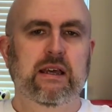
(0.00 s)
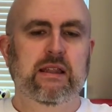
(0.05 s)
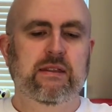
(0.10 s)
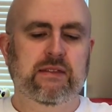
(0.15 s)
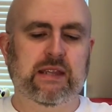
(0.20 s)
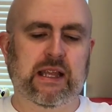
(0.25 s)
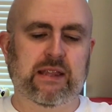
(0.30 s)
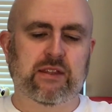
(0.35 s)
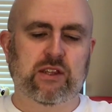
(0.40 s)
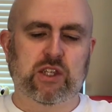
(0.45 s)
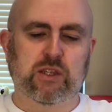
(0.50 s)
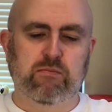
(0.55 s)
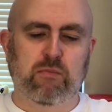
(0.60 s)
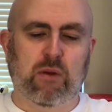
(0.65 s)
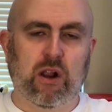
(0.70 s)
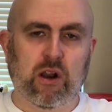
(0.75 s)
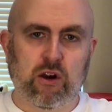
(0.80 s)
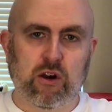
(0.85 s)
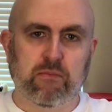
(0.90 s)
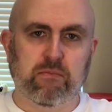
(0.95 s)
that the
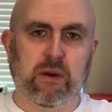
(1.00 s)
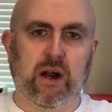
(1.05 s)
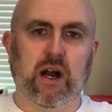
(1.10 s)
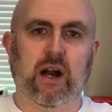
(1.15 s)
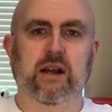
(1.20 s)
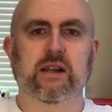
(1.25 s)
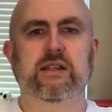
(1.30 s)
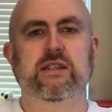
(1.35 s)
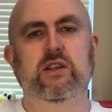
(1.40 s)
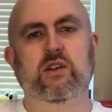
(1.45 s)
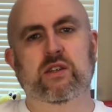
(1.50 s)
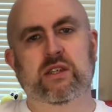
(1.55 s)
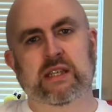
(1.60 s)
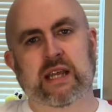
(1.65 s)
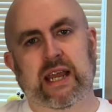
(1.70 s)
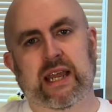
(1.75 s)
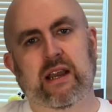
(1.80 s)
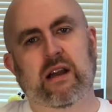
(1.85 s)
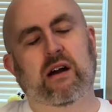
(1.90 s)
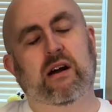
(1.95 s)
smaller box uses
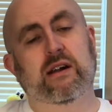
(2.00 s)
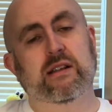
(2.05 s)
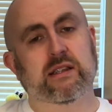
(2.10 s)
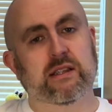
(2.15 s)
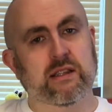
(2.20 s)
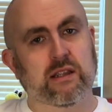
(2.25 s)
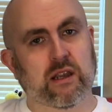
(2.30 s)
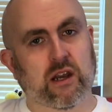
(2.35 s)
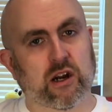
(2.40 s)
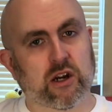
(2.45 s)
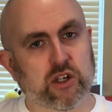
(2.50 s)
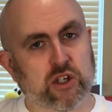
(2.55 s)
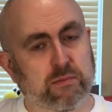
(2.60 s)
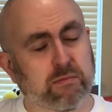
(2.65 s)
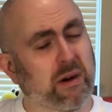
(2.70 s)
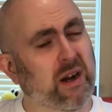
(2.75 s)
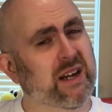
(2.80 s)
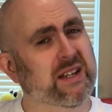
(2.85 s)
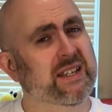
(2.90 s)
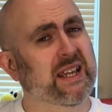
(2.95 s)
icons and the larger
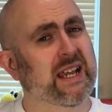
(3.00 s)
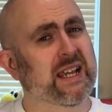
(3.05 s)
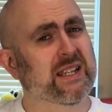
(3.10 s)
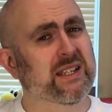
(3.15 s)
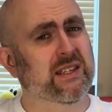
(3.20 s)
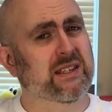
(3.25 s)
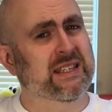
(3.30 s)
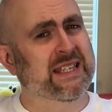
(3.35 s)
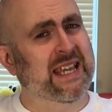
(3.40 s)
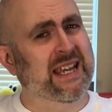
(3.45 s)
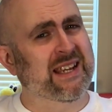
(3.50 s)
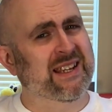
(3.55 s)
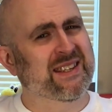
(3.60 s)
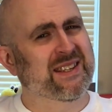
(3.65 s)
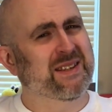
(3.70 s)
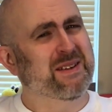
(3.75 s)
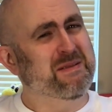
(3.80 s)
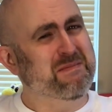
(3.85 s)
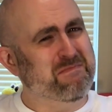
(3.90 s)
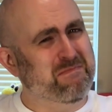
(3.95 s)
box has
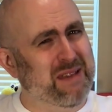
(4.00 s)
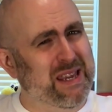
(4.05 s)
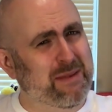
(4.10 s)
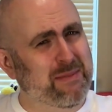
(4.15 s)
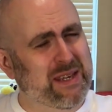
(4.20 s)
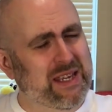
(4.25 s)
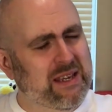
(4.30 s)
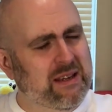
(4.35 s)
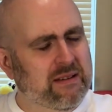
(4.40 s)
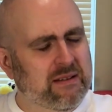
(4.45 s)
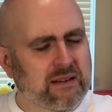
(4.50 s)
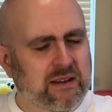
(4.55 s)
text, maybe,